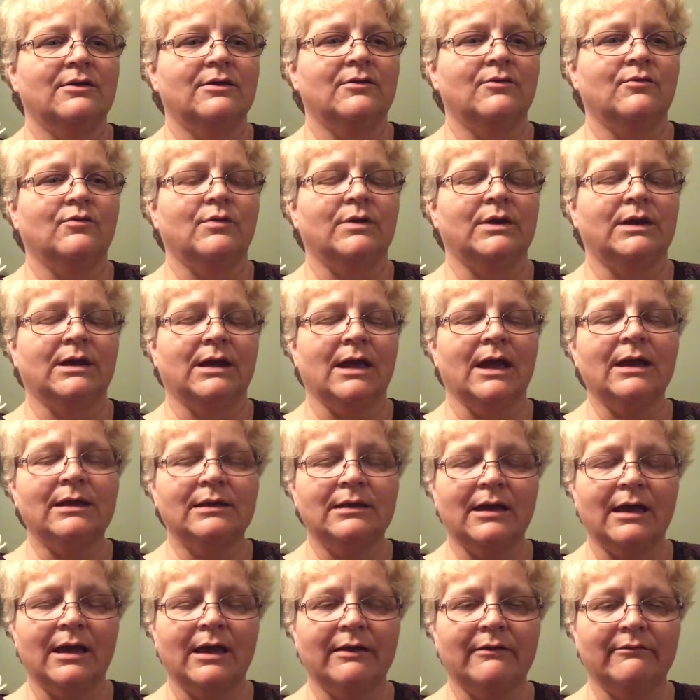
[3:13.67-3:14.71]
when he got to
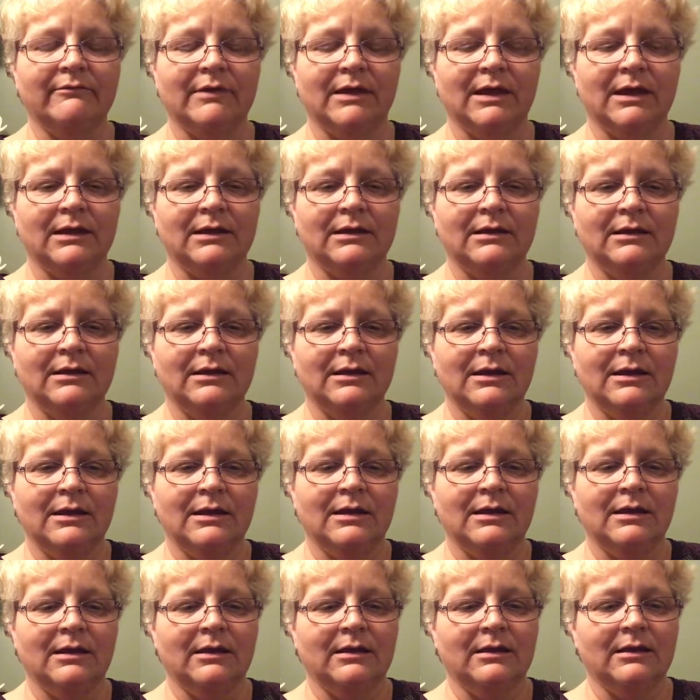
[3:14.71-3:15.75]
heaven,
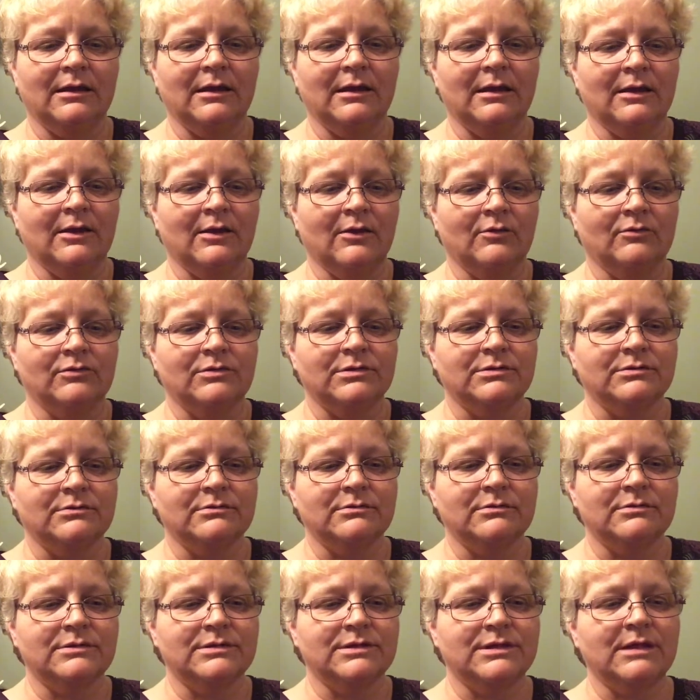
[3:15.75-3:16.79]
you
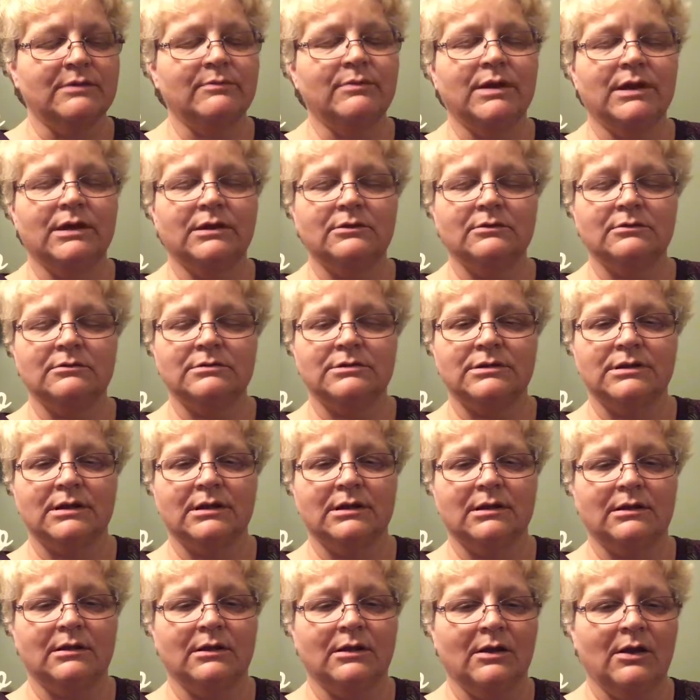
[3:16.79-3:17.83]
St. Peter
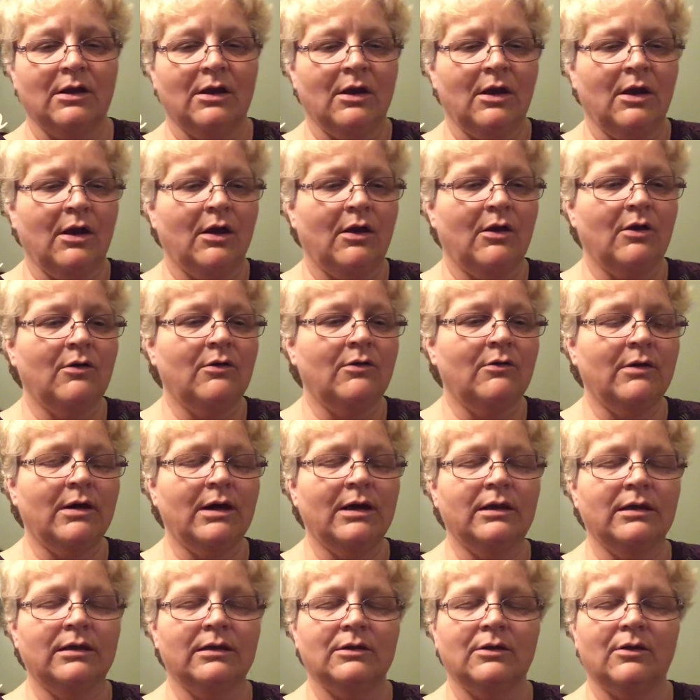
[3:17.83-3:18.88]
said, oh,
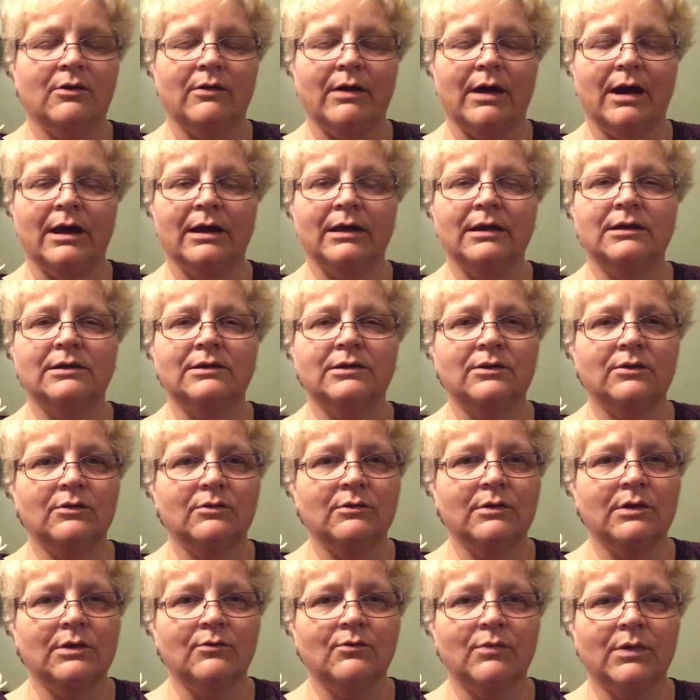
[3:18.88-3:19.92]
you know, how you
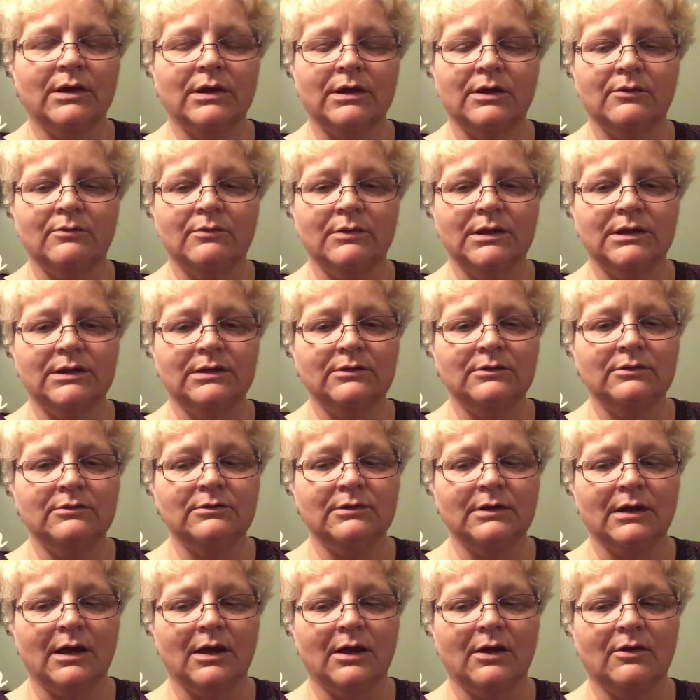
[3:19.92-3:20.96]
doing? What can we do
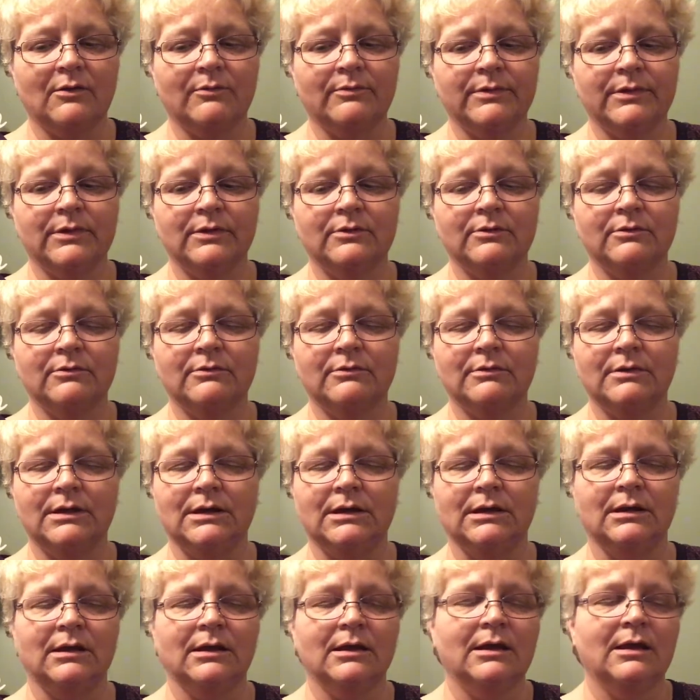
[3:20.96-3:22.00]
to help you?
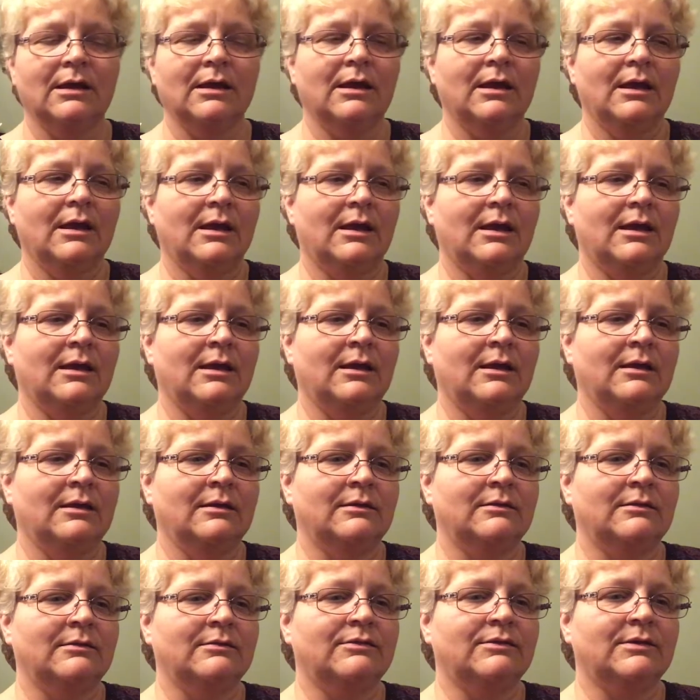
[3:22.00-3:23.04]
And
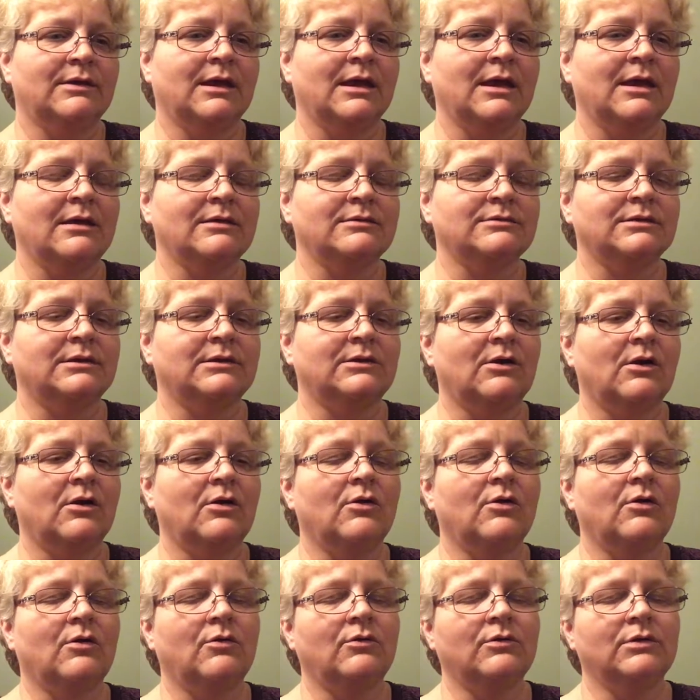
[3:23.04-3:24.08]
and the cat said,
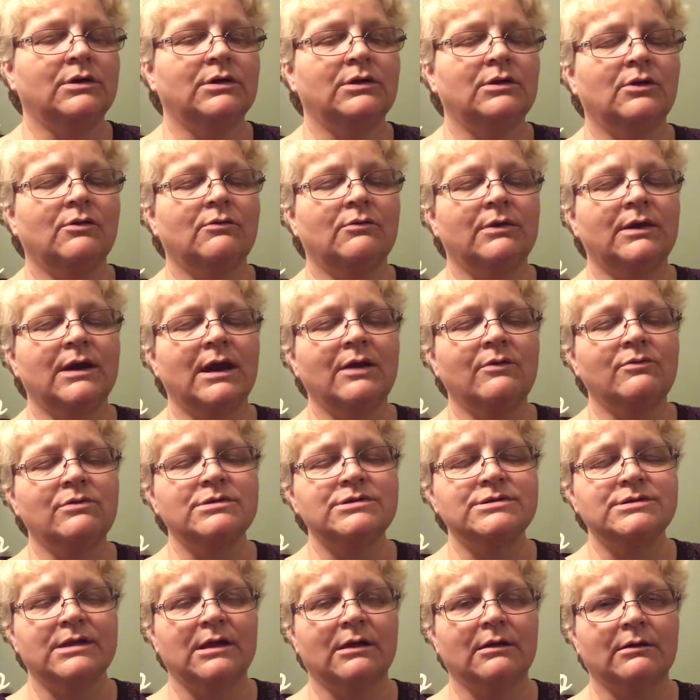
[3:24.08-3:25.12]
oh, you know, when I
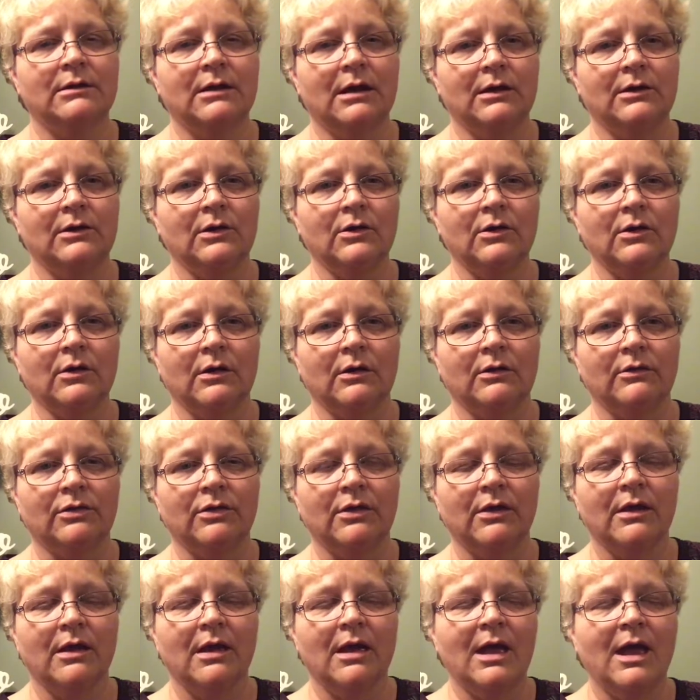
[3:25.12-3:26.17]
was down on earth,
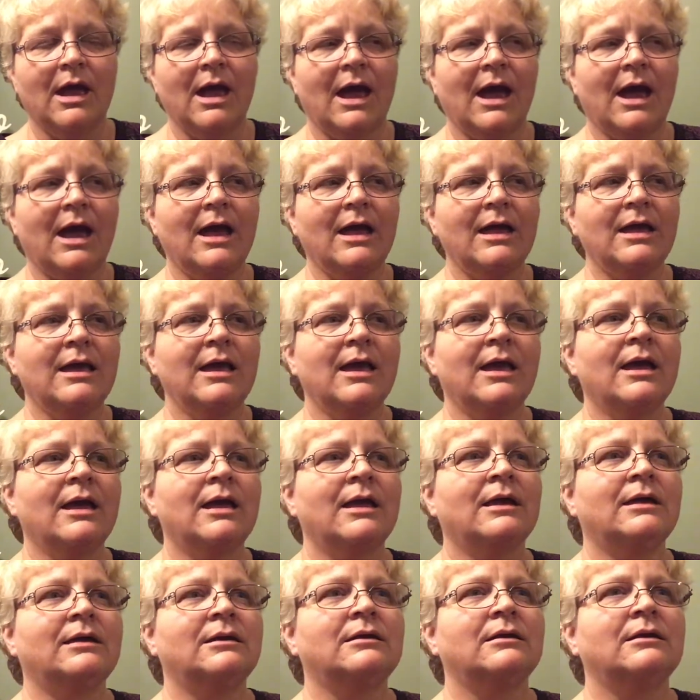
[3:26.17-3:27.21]
I
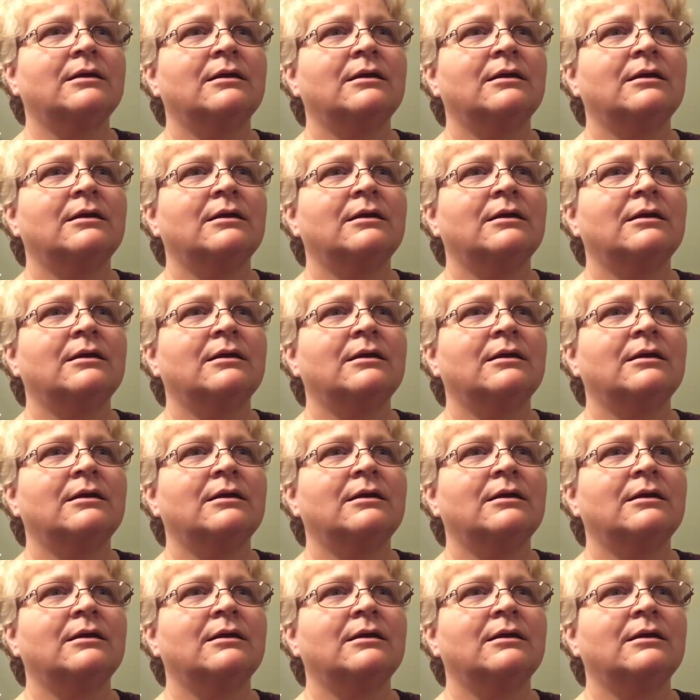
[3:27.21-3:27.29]
had